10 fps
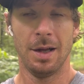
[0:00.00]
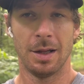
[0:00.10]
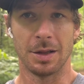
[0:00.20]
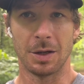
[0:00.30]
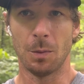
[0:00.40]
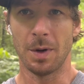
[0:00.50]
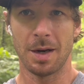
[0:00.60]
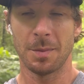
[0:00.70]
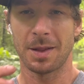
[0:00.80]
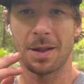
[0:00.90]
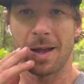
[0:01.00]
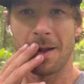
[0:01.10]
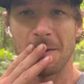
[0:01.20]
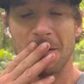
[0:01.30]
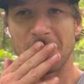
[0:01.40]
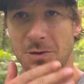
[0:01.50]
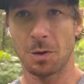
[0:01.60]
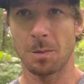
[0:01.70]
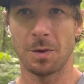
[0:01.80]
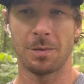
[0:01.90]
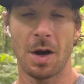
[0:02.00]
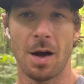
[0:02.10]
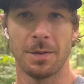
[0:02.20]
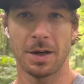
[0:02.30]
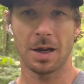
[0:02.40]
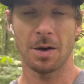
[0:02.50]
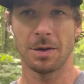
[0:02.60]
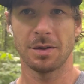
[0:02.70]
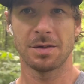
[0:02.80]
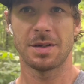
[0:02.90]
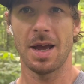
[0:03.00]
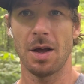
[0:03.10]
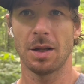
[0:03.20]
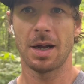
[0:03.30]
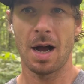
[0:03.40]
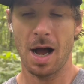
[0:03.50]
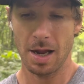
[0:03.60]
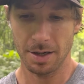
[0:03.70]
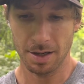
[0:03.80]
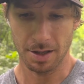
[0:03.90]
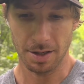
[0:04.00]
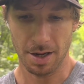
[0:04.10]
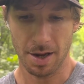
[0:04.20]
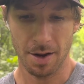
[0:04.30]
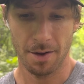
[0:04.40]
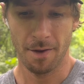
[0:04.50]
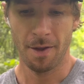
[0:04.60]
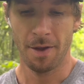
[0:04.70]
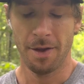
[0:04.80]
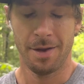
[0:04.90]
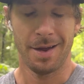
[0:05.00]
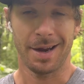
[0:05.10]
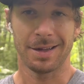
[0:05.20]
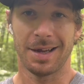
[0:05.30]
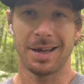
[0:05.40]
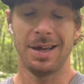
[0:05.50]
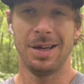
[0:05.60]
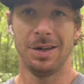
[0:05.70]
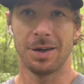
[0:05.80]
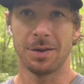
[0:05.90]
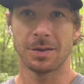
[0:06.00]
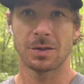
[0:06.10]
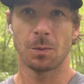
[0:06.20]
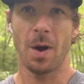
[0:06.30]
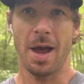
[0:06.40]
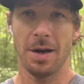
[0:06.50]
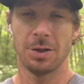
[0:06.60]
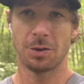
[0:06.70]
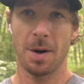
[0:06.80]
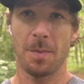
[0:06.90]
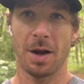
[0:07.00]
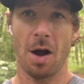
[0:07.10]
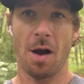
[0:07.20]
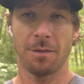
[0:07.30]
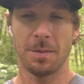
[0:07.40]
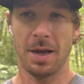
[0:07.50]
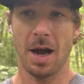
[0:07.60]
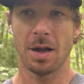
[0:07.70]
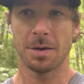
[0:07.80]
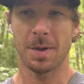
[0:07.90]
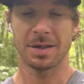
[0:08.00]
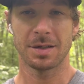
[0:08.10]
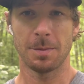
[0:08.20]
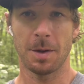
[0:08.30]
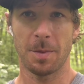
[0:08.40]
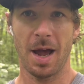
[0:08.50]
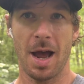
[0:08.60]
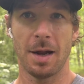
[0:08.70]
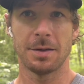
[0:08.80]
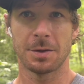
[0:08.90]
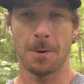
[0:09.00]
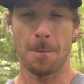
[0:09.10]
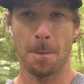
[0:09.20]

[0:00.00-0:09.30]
A little wind, but then that storm moved off and it got real stale and hot, and I could like hear the sweat dripping off me onto my sleeping pad. So